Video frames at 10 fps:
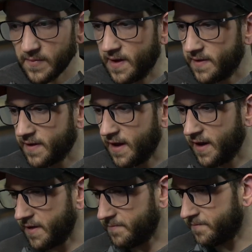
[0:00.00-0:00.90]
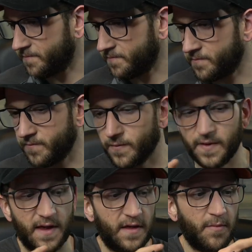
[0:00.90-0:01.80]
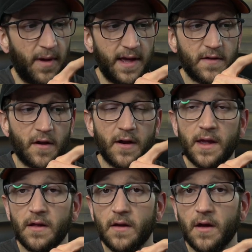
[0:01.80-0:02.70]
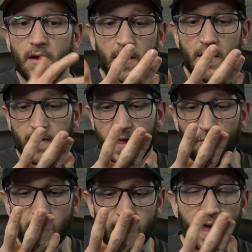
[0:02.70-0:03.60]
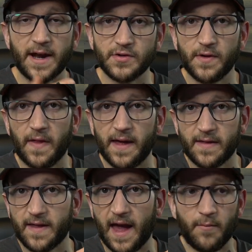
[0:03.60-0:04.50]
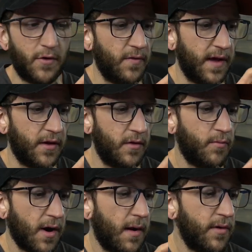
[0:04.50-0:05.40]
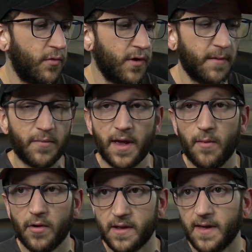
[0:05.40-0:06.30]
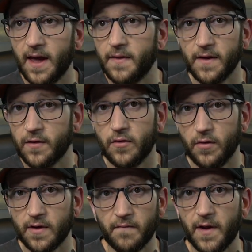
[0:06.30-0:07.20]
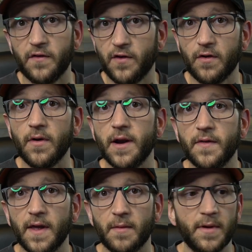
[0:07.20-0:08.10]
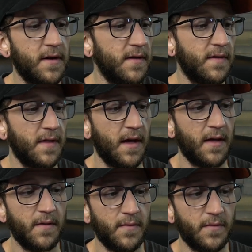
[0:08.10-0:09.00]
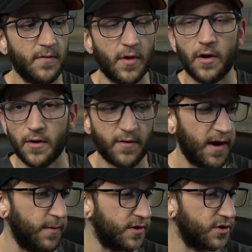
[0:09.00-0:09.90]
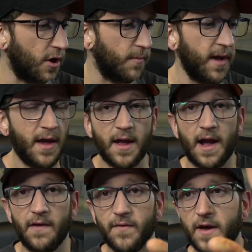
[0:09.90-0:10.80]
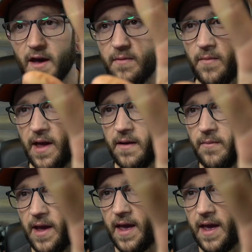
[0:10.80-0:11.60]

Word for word: is uh the spikes on it. They will actually like stab you. Like you probably wouldn't be able to take this to a convention or anything because uh, they're incredibly sharp. I've cut my my